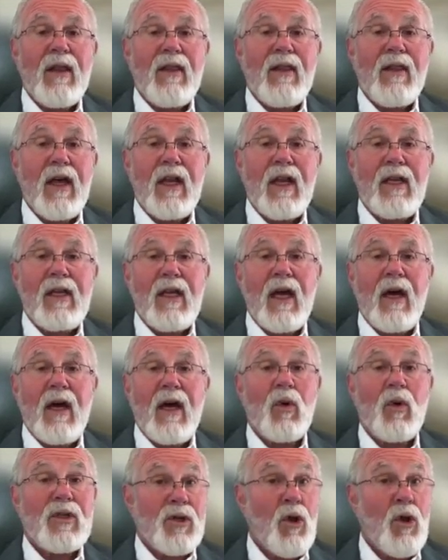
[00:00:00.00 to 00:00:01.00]
that
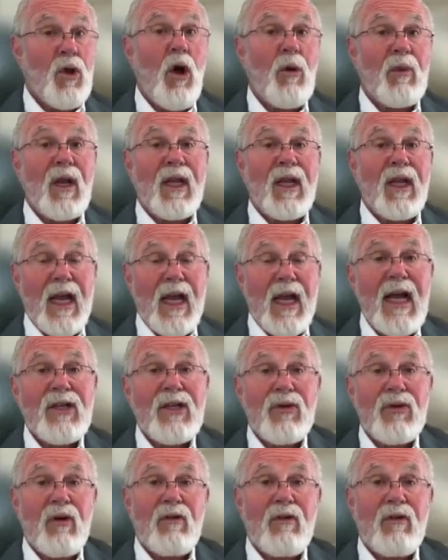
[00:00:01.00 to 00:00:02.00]
was normal and
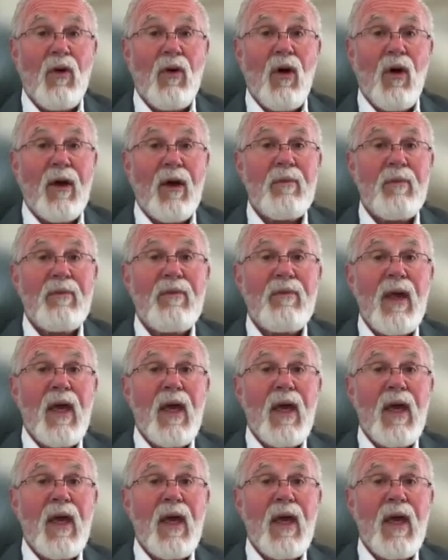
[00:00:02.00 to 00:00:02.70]
natural for him,